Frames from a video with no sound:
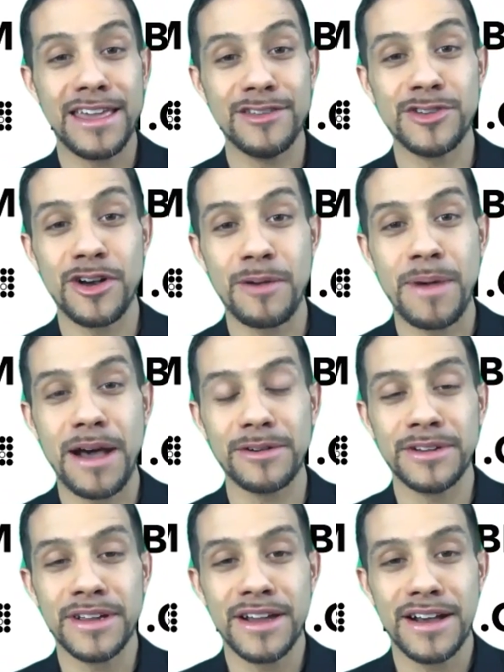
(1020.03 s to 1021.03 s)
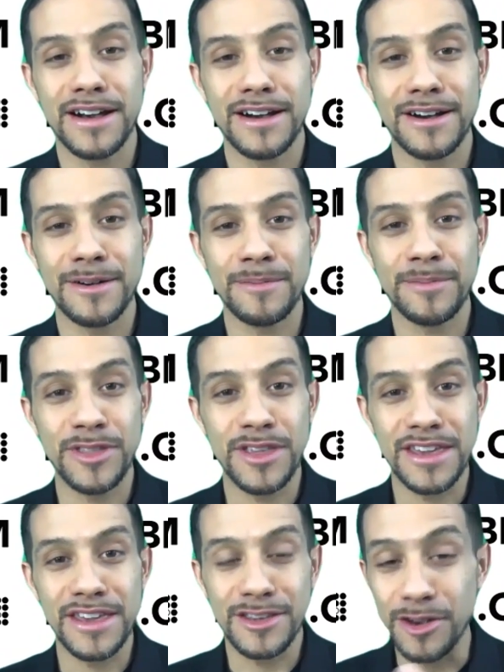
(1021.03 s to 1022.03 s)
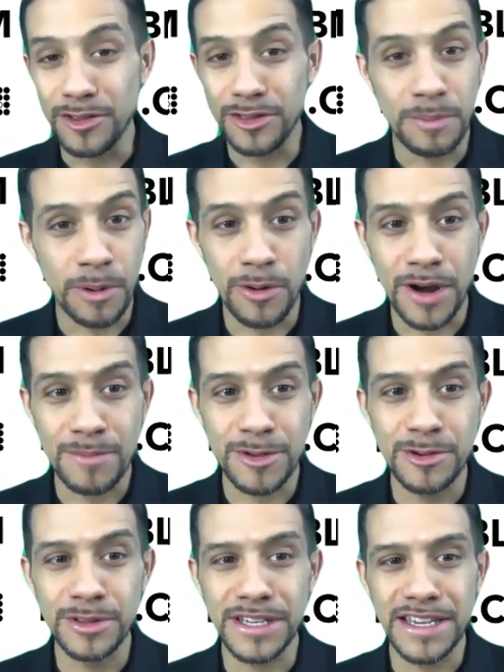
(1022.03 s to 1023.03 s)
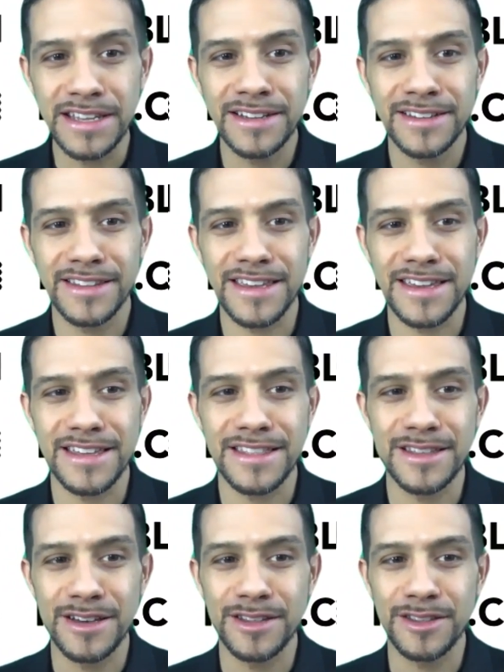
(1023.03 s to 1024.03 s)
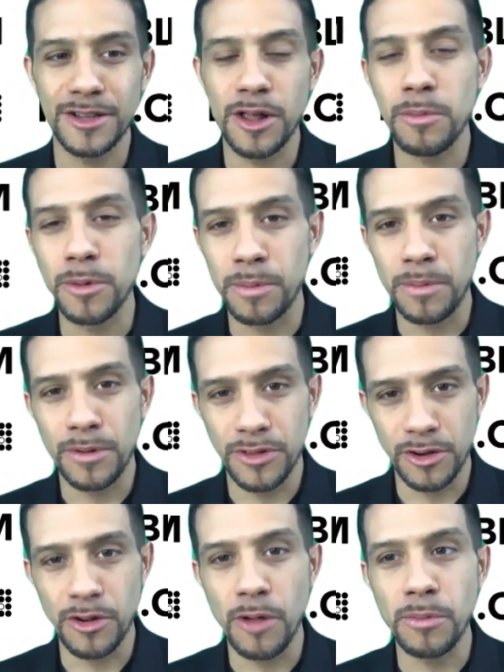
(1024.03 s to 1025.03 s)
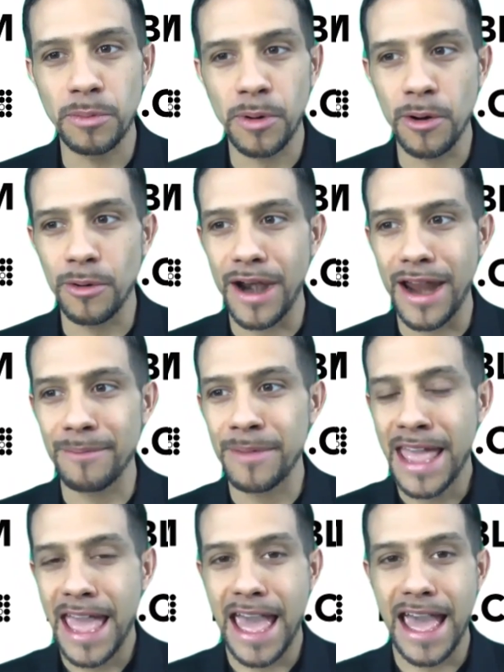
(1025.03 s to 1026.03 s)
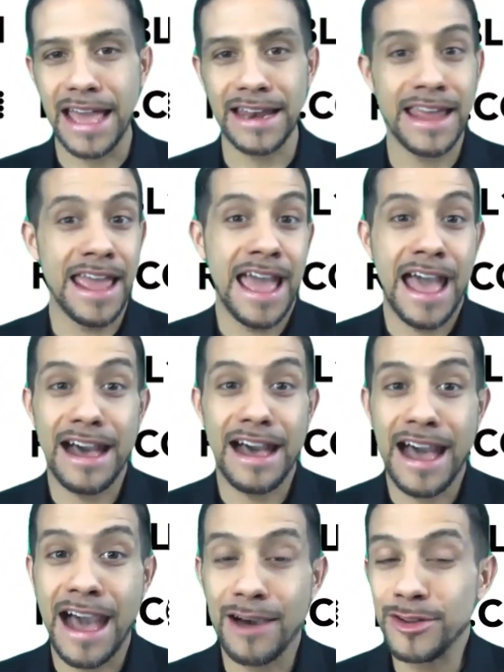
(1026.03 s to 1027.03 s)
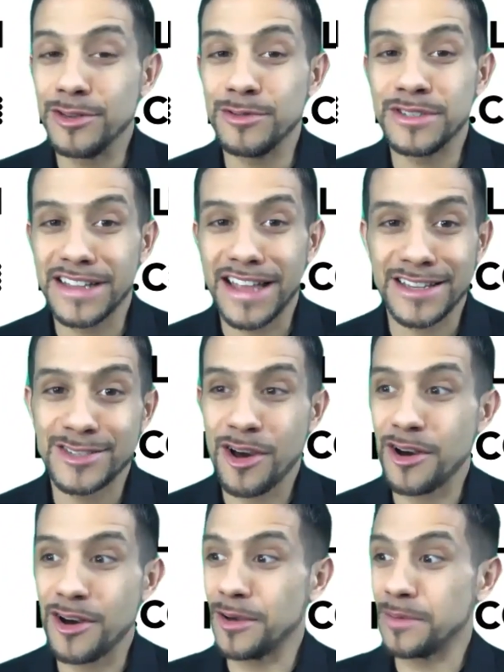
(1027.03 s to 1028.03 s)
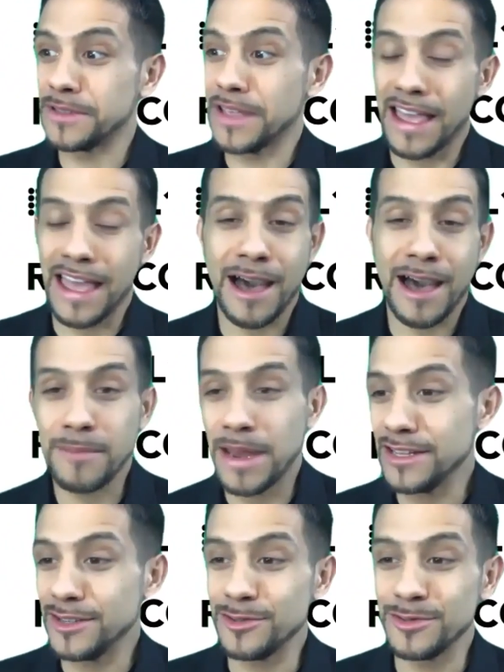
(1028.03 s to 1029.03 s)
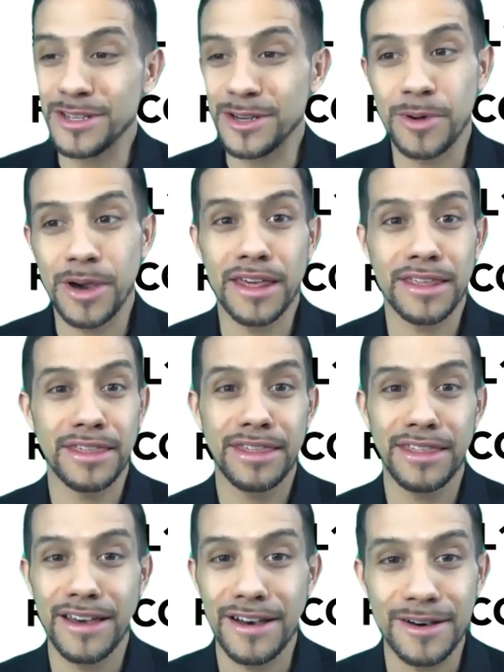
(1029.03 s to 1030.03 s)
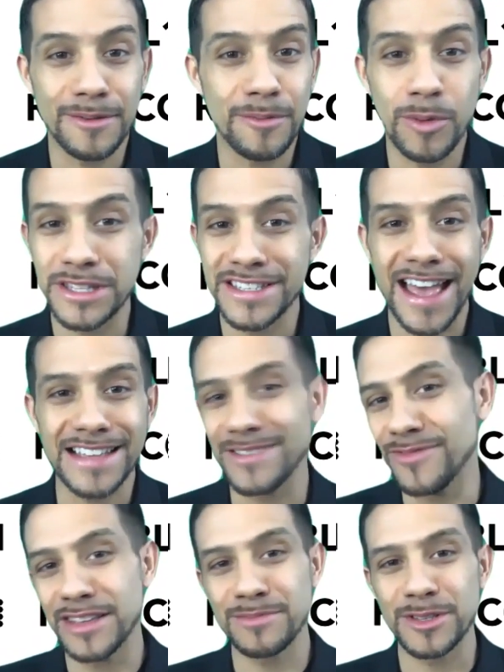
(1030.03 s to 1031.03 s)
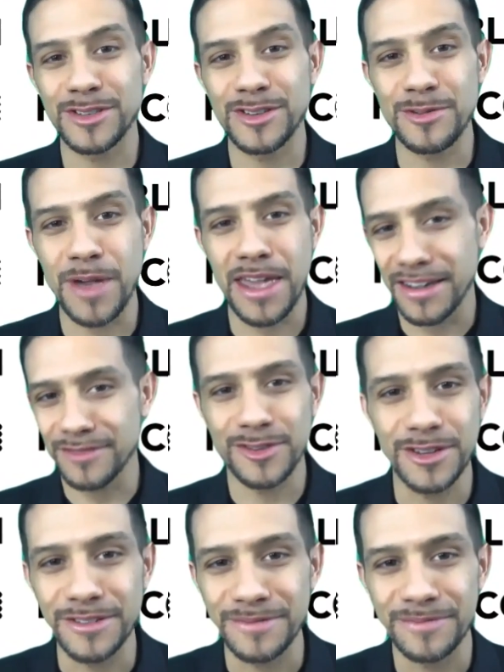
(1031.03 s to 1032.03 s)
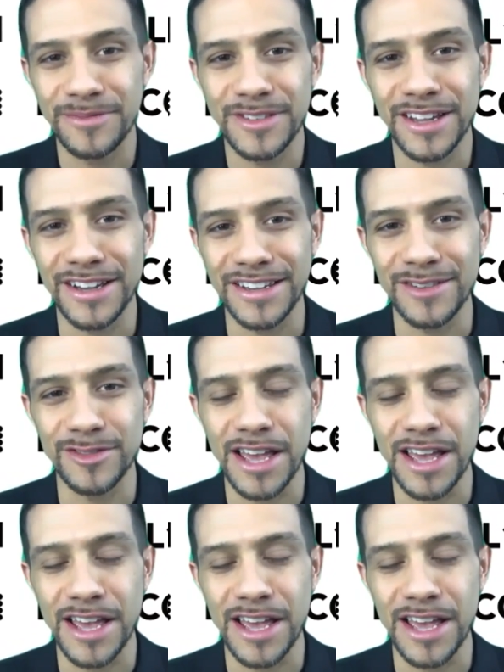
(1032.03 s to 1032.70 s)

you talk about the program you lead, the global program, and how do you select startups? Like, how many do you deal with? What size investments do you make? If you can give light.